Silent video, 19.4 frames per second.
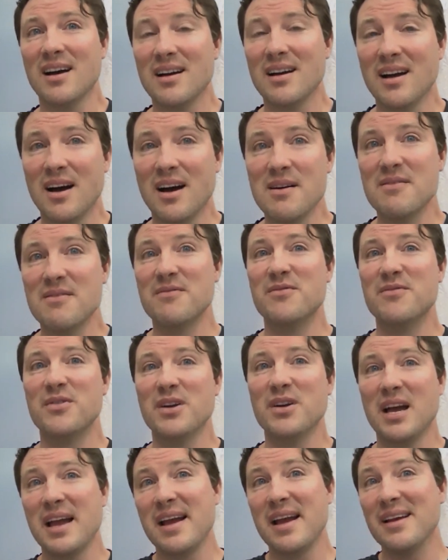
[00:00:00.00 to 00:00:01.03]
of
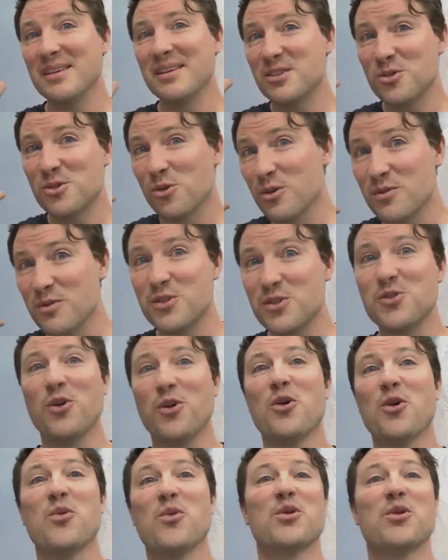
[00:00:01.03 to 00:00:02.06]
a sort of
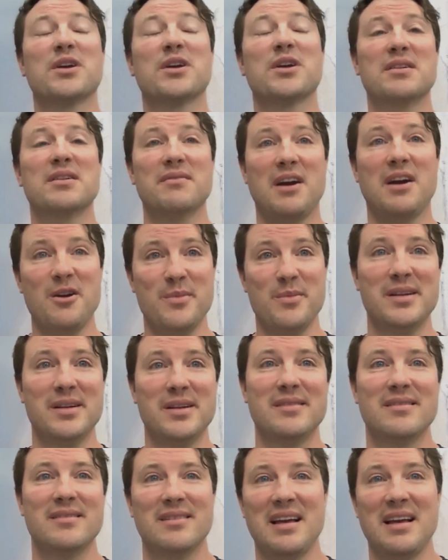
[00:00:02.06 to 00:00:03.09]
solo work environment.